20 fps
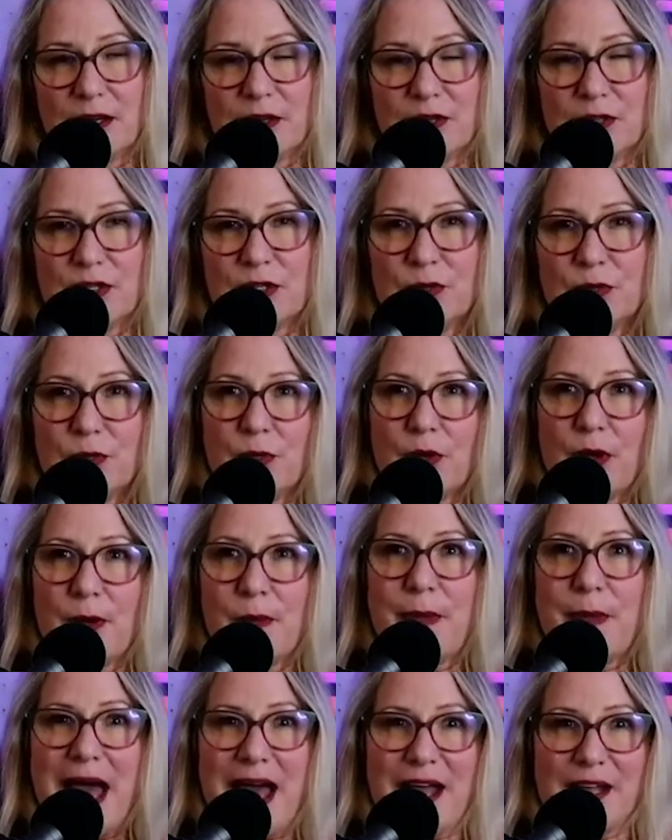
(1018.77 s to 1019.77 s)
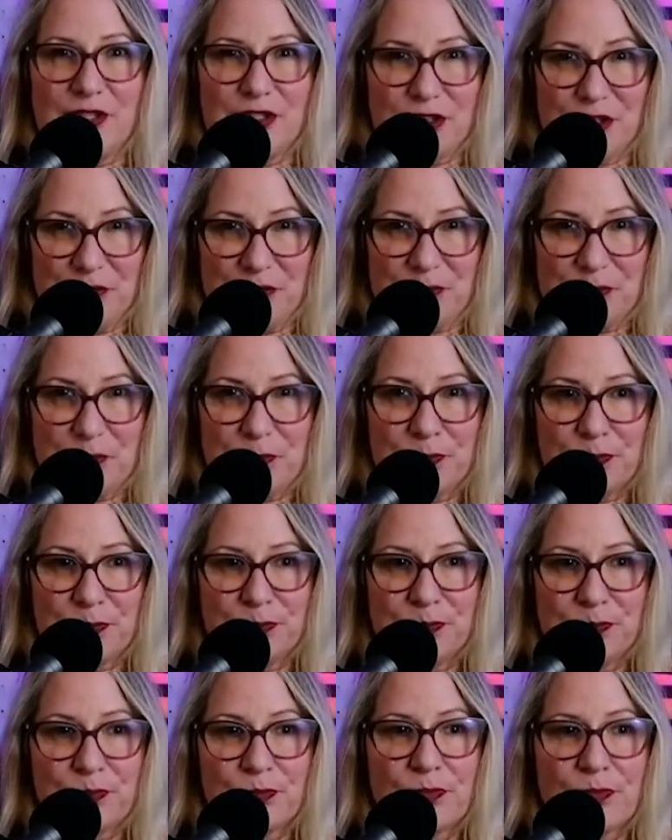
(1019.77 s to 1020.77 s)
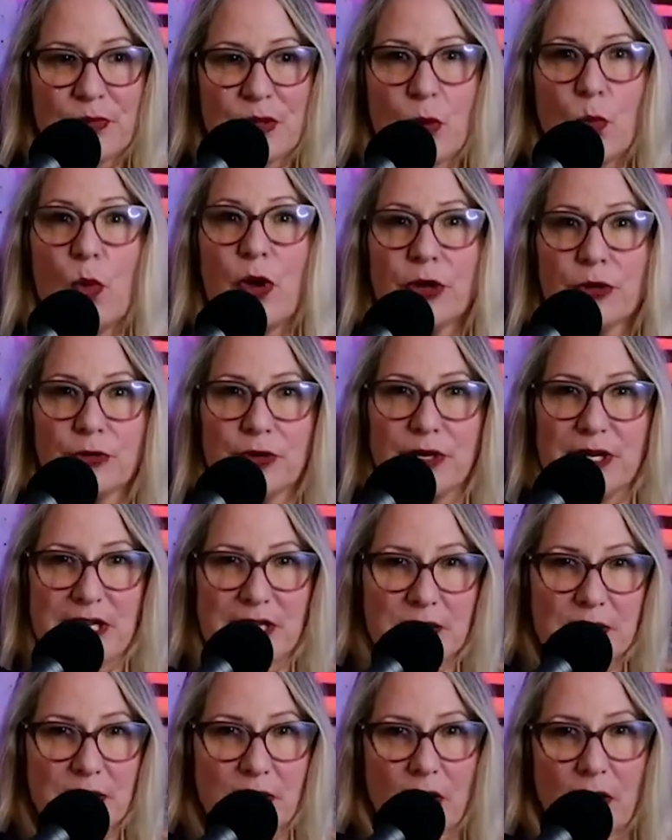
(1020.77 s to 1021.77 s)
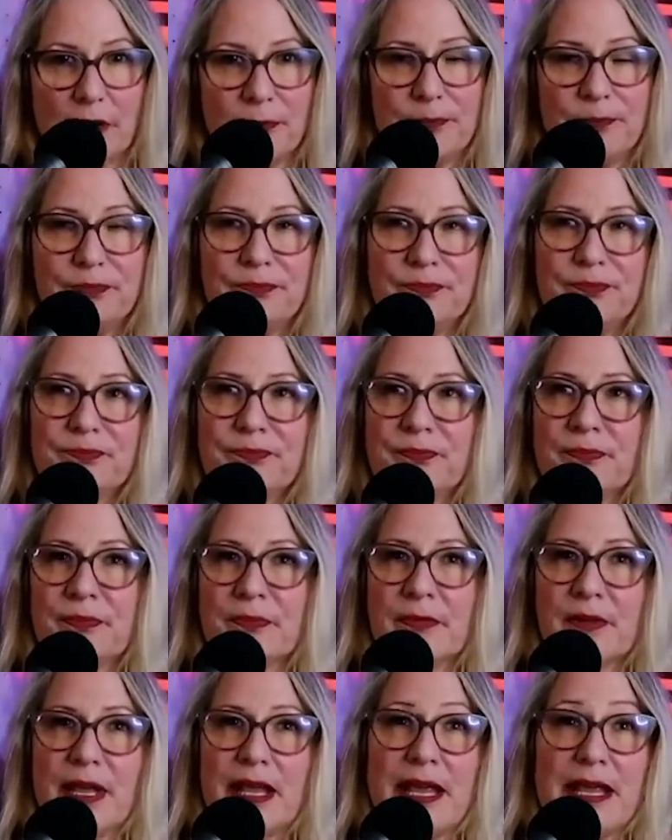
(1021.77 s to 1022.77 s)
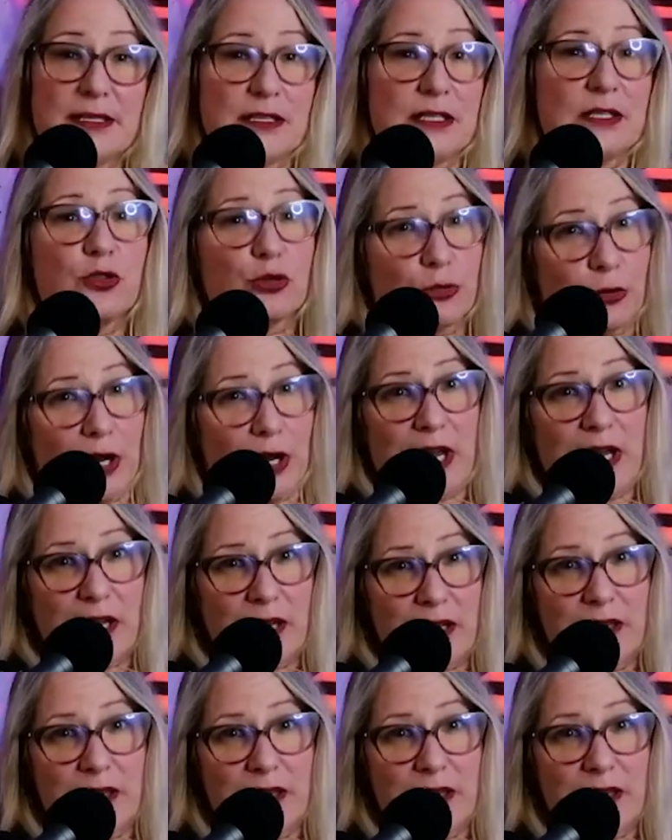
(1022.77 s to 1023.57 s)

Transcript: to imagine what your needs are. It's a trick